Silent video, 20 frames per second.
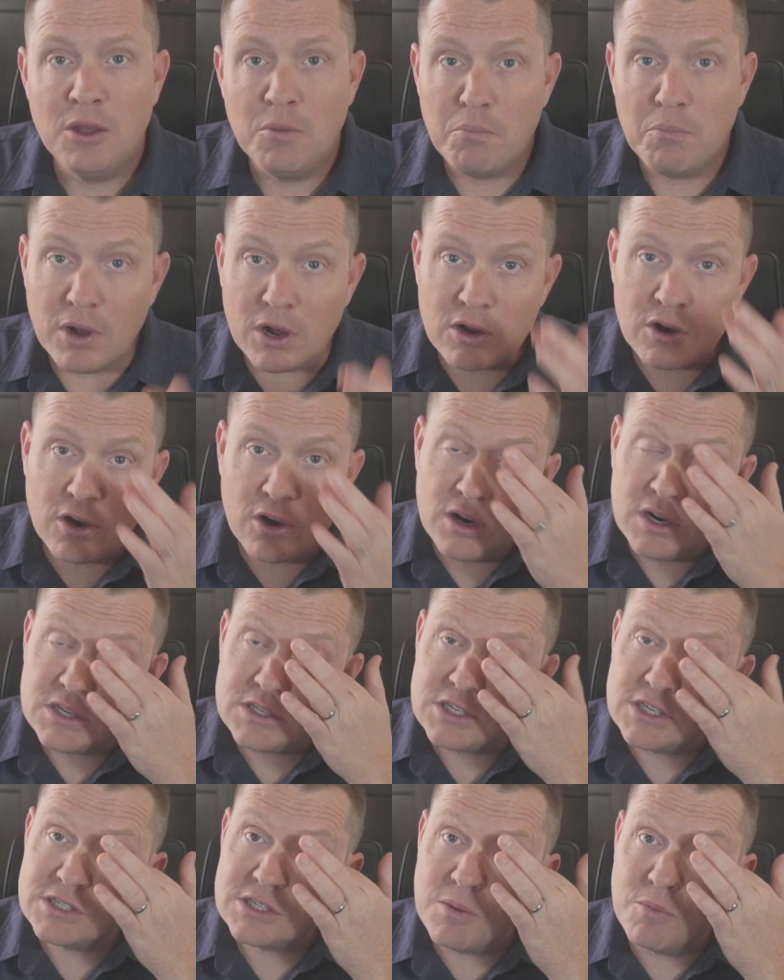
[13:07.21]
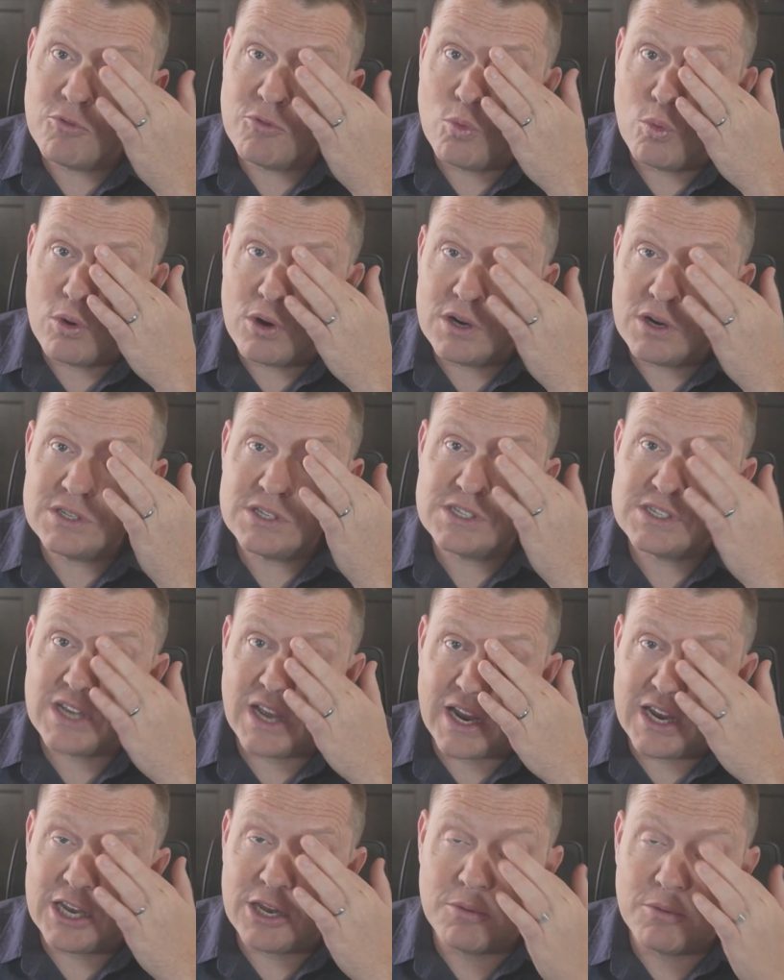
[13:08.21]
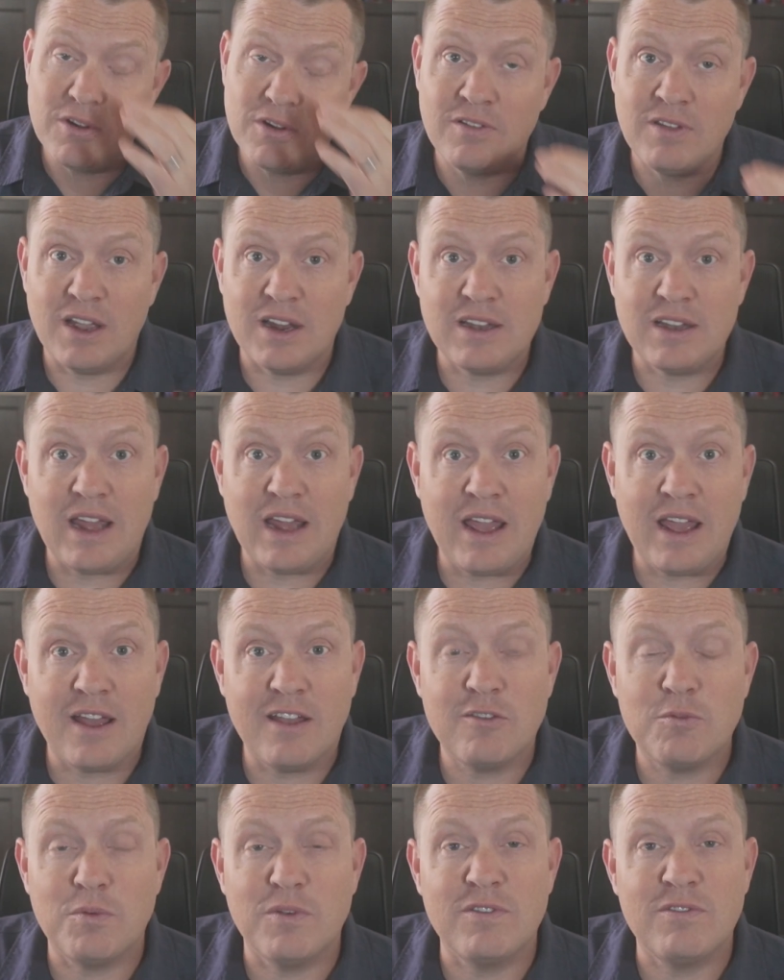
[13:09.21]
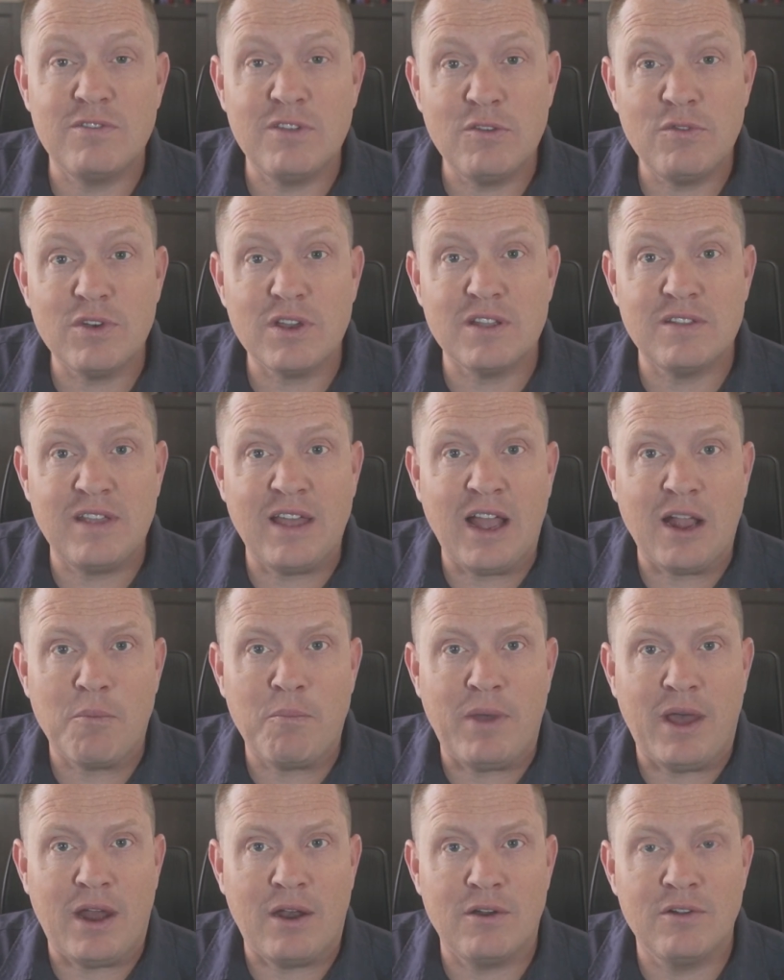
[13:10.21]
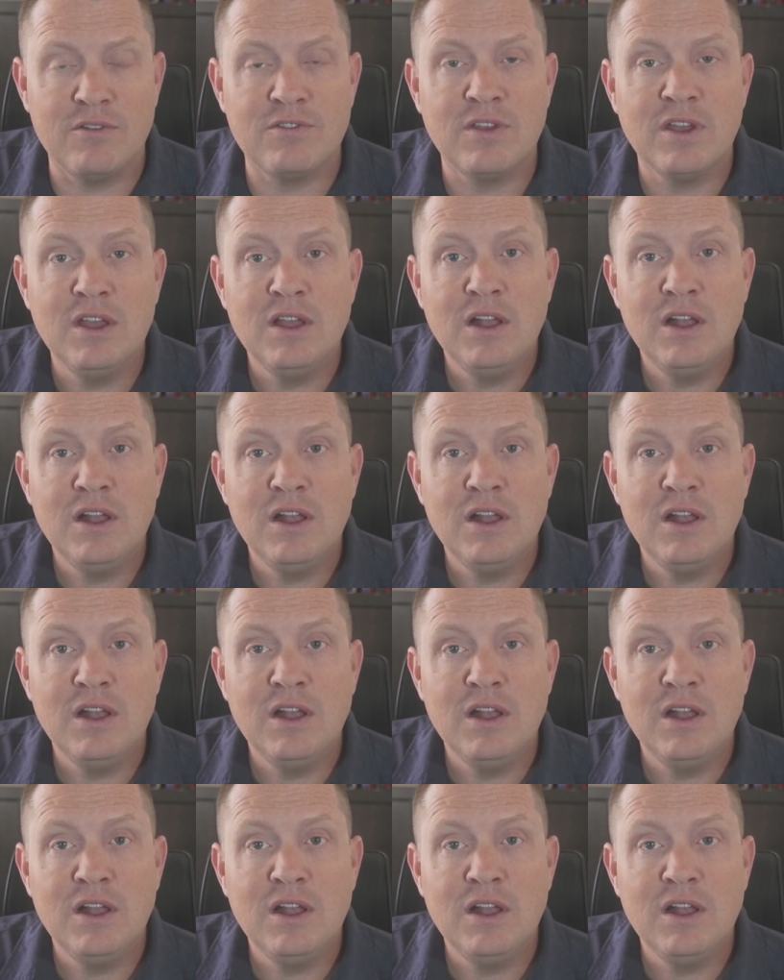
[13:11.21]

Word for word: but current systems weren't designed to detect AI specific attack patterns